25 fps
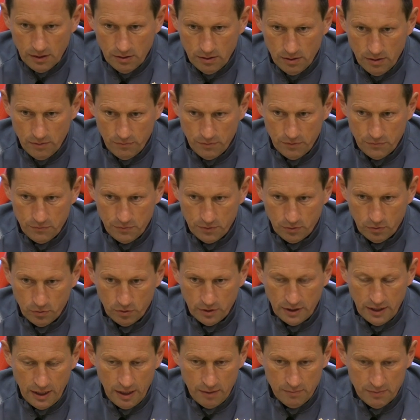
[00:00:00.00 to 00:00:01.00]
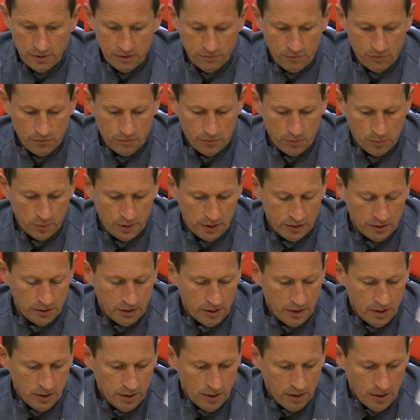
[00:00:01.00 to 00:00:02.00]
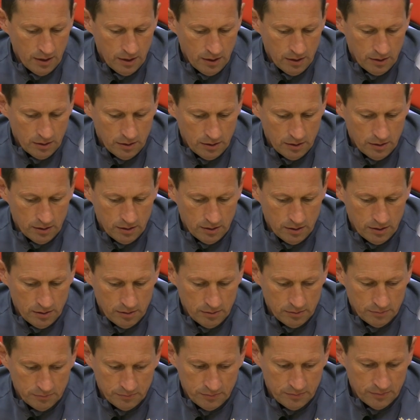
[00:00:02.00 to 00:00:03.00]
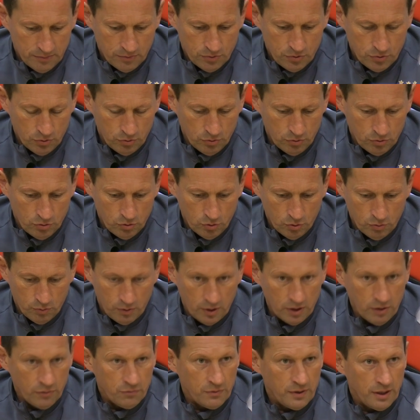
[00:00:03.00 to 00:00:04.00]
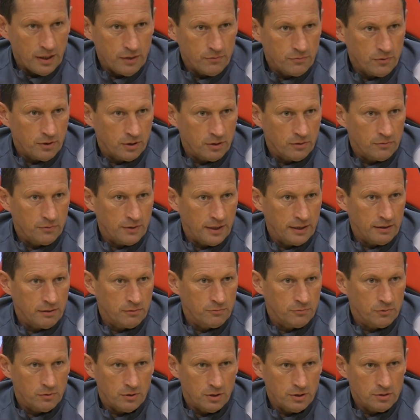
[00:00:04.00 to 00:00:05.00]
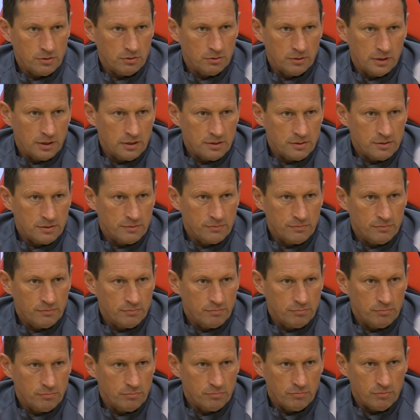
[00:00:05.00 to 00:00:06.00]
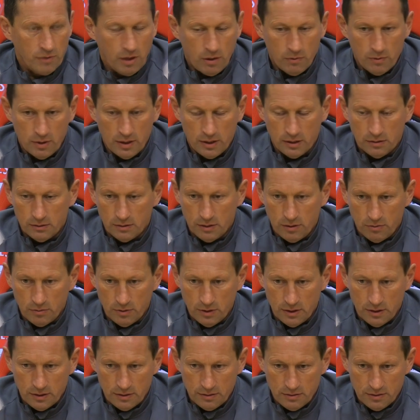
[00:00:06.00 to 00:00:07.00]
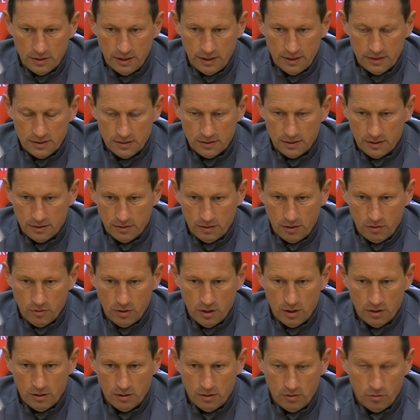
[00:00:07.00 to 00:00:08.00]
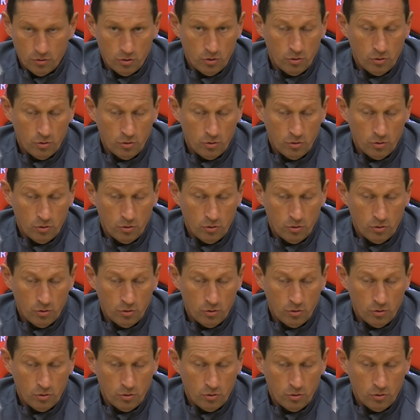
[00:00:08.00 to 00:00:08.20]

uh, with a good game and with a win um, to to qualify for the final four. So that's our our task and our, our